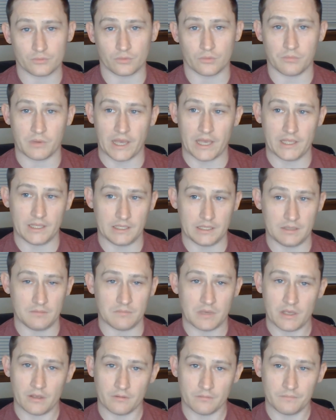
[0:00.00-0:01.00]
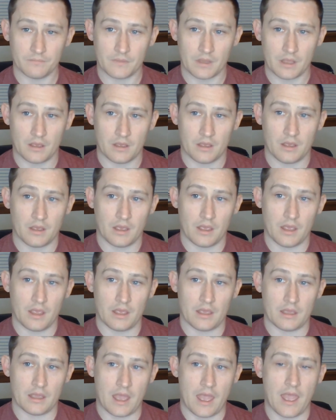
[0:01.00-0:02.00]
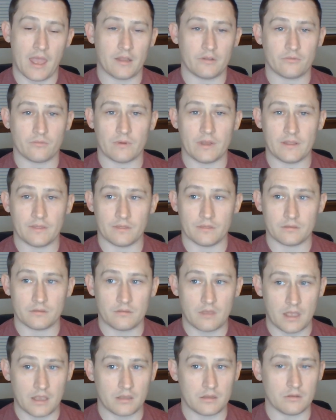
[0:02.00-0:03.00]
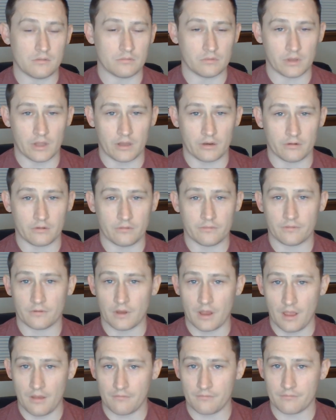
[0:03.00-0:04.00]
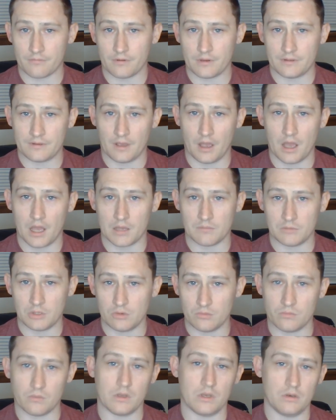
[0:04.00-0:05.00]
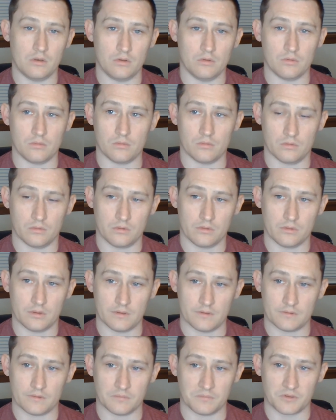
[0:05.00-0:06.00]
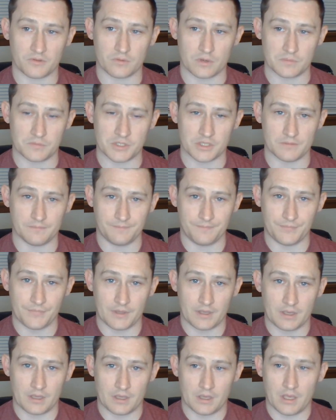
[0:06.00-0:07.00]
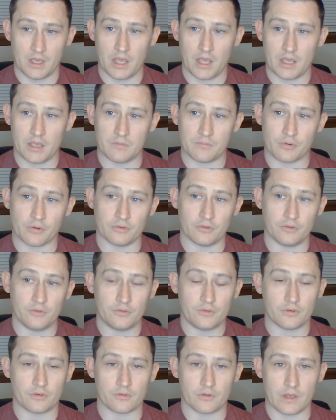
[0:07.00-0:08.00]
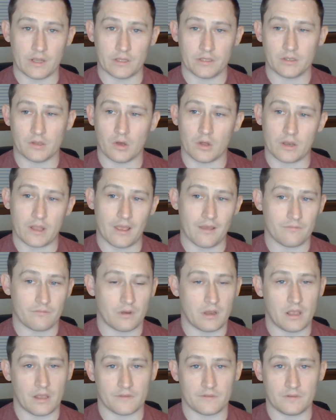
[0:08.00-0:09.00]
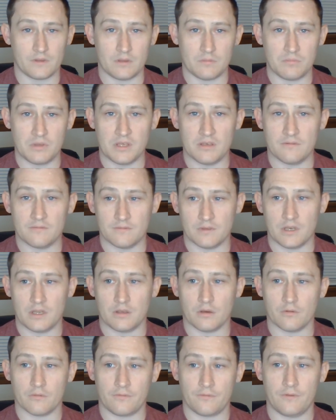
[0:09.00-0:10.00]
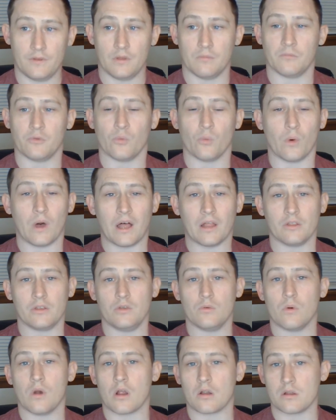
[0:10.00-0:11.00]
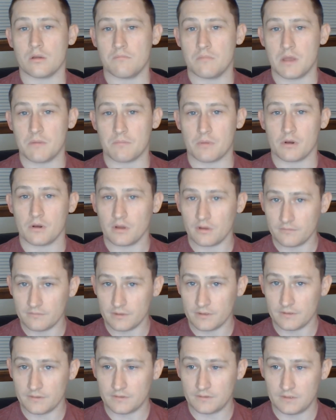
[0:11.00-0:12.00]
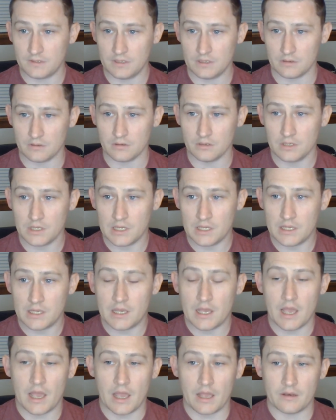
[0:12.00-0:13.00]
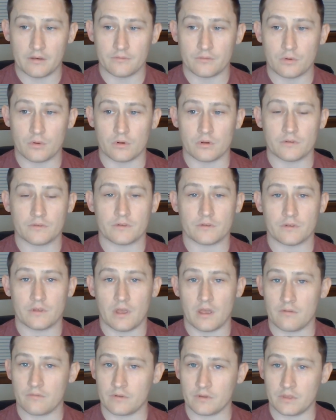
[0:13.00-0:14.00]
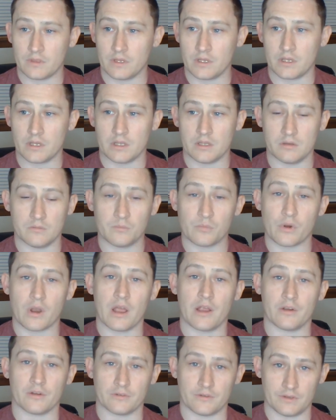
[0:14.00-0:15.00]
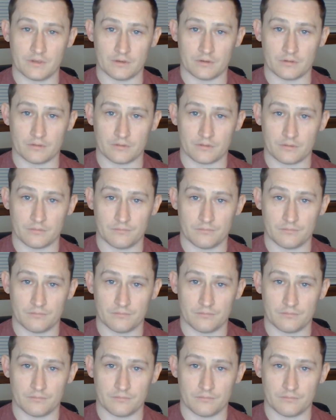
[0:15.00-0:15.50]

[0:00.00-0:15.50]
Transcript: by email, a handwritten thank you letter for every time you renew this subscription, a producer credit on every SCP video filmed while you are a member of this tier, and of course, everything in prior tiers.